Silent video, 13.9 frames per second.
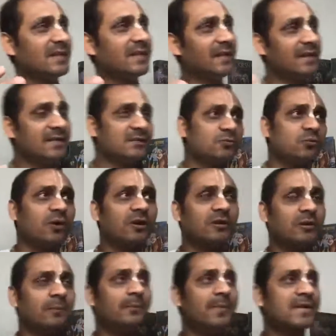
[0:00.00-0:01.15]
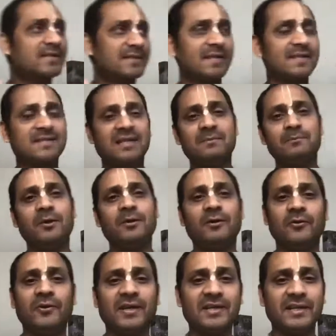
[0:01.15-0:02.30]
is one of the best example
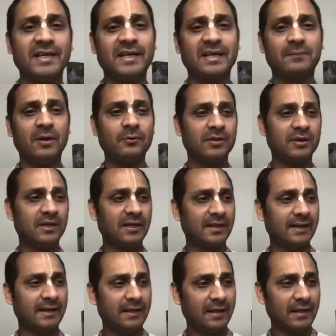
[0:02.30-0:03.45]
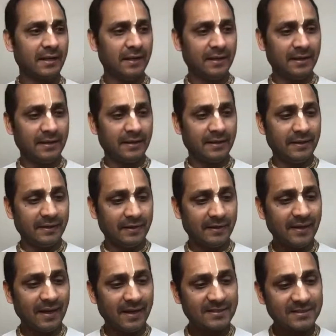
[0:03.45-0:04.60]
you can take about.
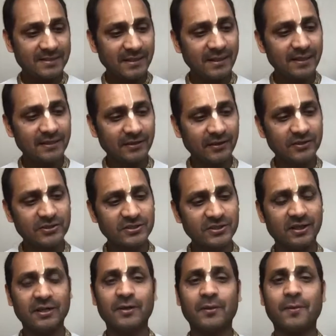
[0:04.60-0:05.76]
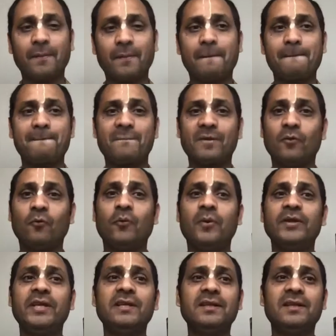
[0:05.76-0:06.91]
He has seen Krishna
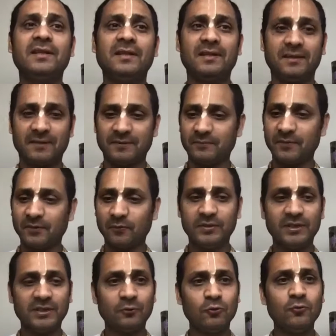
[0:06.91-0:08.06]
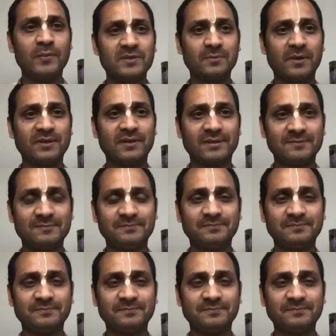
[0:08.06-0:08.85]
within the womb of his mother,